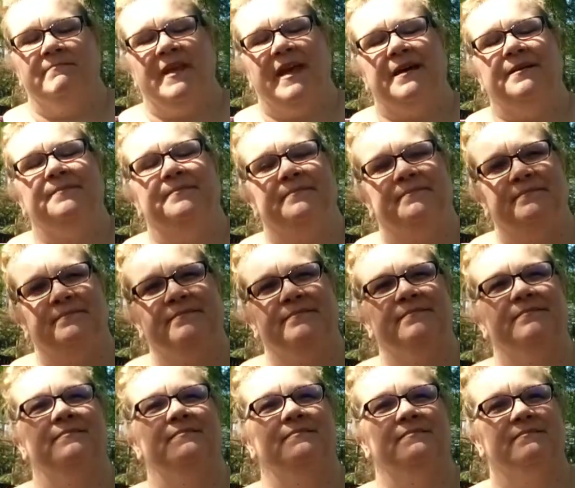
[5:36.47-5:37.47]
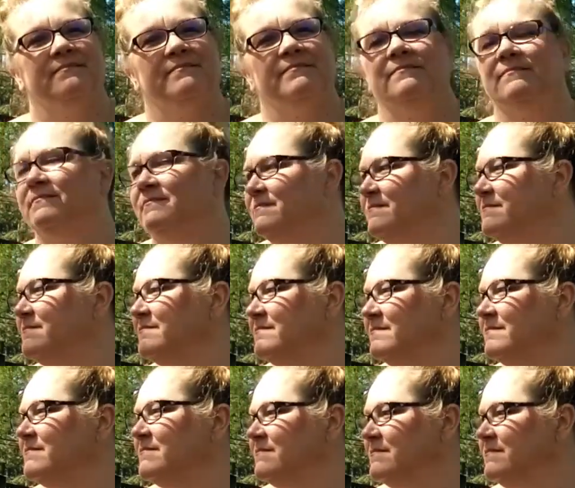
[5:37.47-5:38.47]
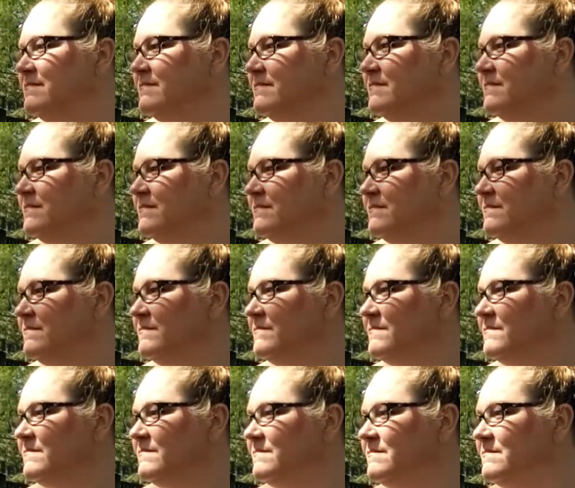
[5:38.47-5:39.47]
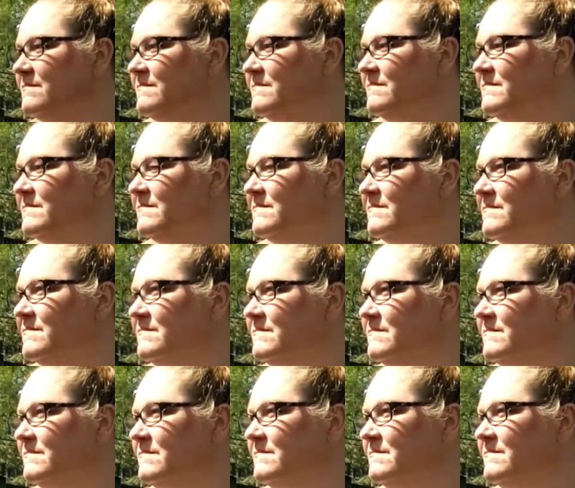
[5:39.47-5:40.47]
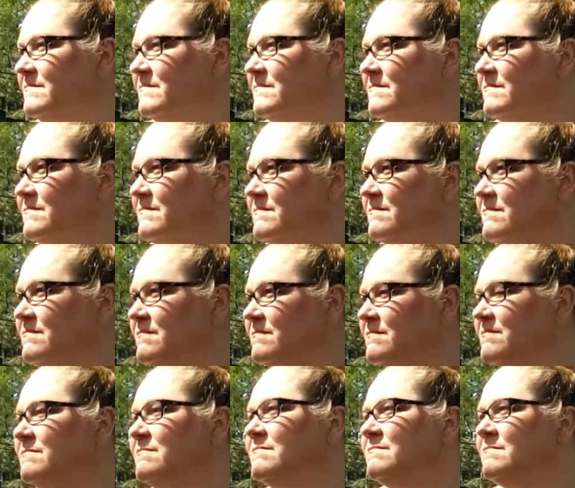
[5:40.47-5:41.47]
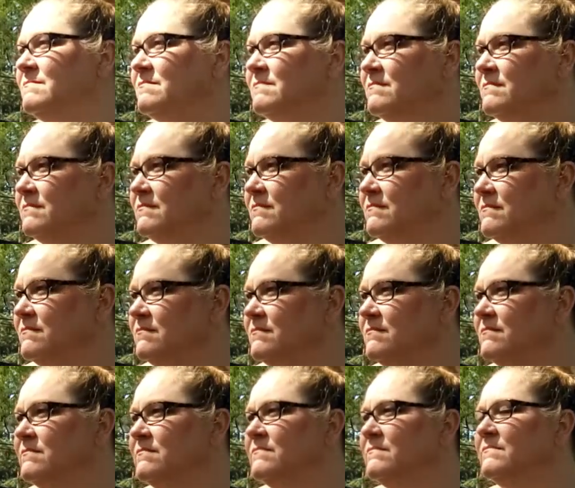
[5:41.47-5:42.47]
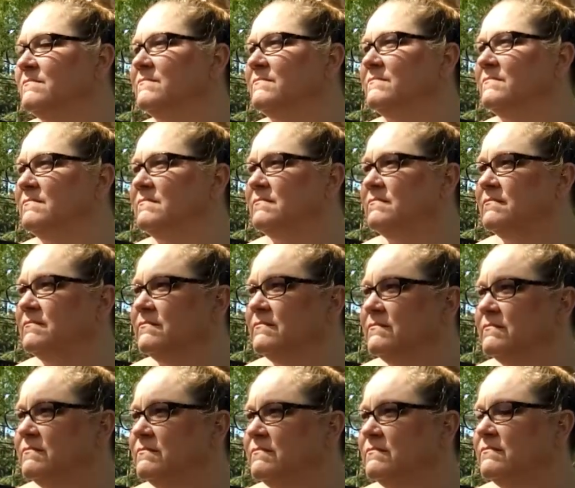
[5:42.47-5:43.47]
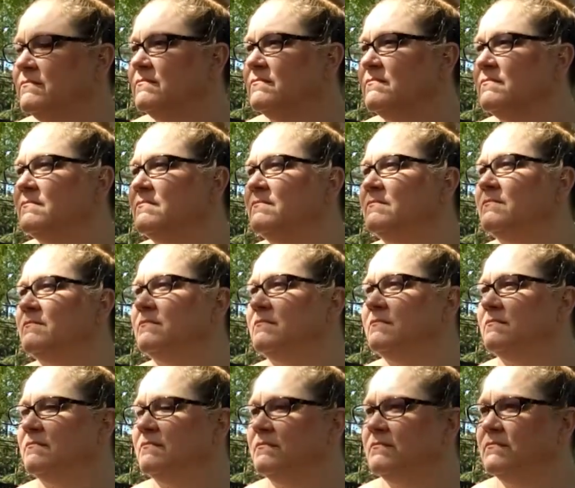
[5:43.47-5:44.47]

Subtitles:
The person shown says nothing.